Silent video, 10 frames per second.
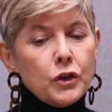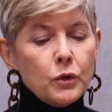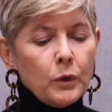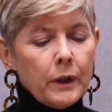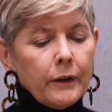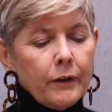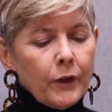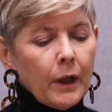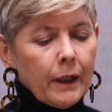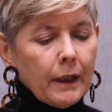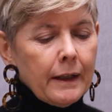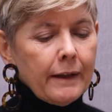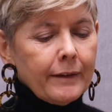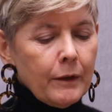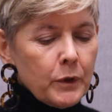you, if you like,
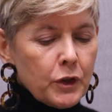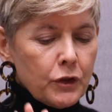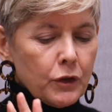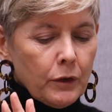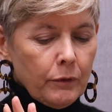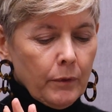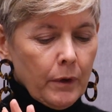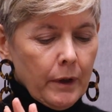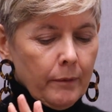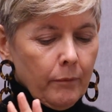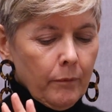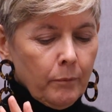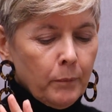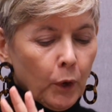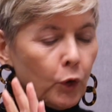let's say we just took
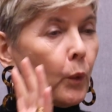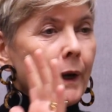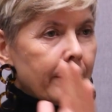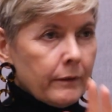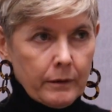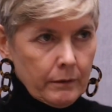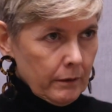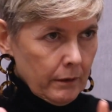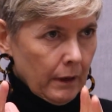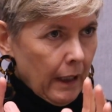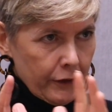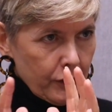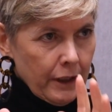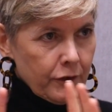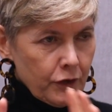bulk waste
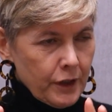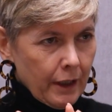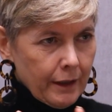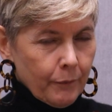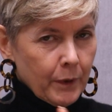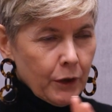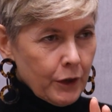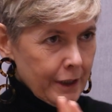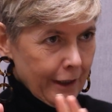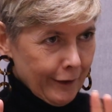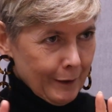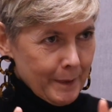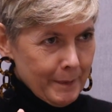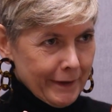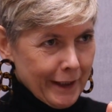collection. Let's just take that. You can tell us a little
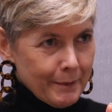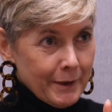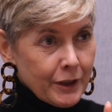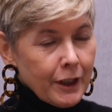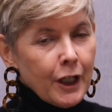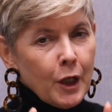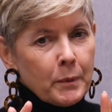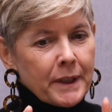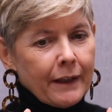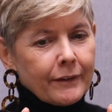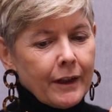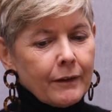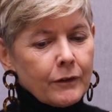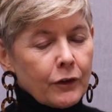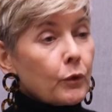bit about that in a minute. Yeah. But that's
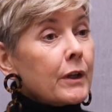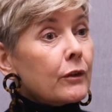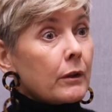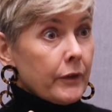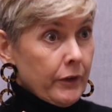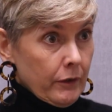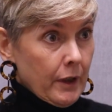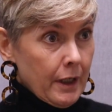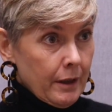a discrete service, okay?